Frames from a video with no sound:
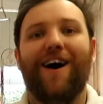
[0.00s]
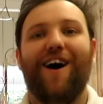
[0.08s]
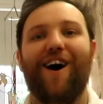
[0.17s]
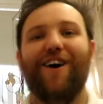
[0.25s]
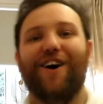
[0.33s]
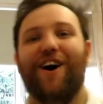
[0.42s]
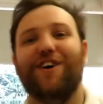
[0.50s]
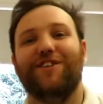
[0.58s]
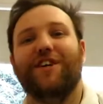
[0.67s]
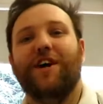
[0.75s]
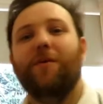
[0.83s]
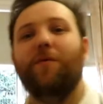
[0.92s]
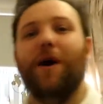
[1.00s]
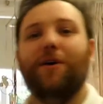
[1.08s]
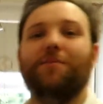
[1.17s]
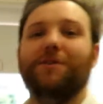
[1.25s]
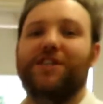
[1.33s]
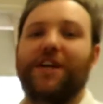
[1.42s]
Hi guys,
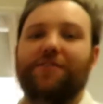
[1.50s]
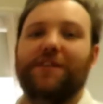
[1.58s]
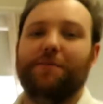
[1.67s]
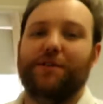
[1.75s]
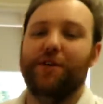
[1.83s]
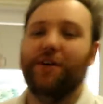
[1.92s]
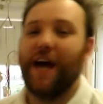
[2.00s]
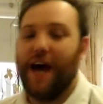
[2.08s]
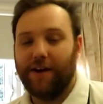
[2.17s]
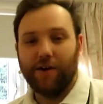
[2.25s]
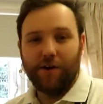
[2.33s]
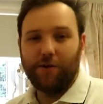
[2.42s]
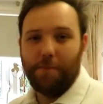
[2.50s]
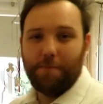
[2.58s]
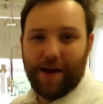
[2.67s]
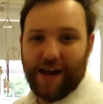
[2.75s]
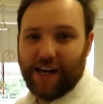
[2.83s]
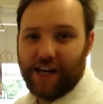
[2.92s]
welcome to Chef Tips UK with
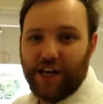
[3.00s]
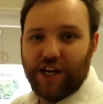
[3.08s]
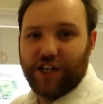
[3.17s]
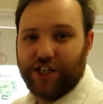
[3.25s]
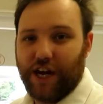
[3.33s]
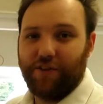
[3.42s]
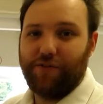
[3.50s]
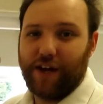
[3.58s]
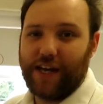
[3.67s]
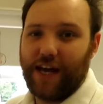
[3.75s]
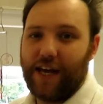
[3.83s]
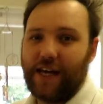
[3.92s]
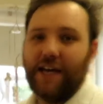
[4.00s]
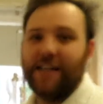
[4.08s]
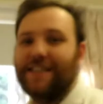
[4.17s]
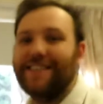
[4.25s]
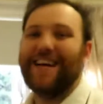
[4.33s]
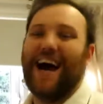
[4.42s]
me, Chef Ricky.
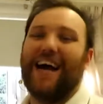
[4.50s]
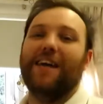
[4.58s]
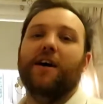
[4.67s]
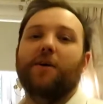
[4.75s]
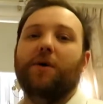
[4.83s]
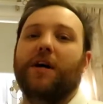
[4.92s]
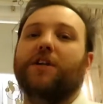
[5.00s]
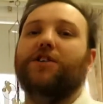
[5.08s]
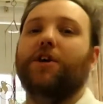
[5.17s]
Today we are